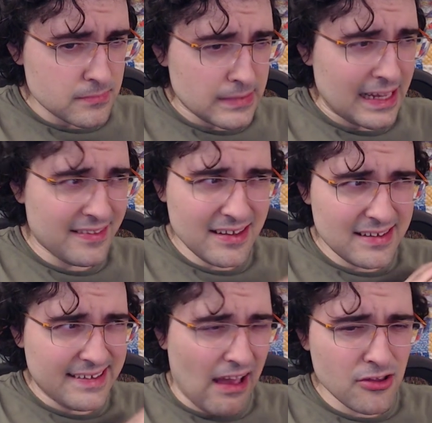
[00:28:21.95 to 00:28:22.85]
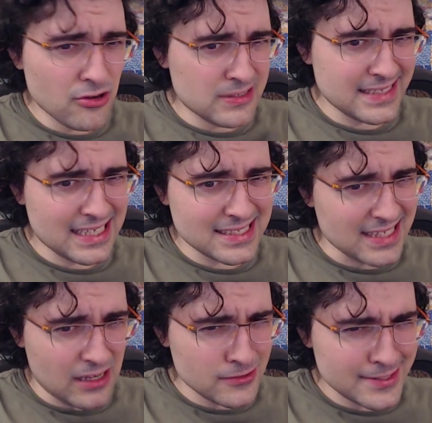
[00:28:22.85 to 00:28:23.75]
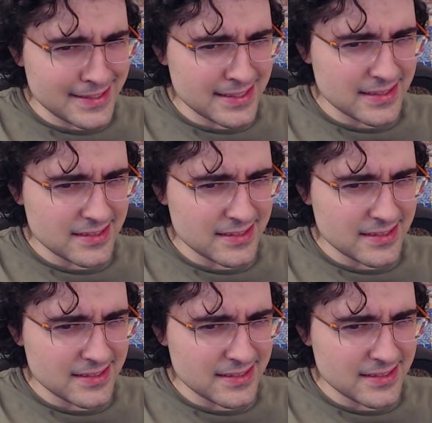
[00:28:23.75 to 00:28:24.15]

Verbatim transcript: Like the entire sixth house?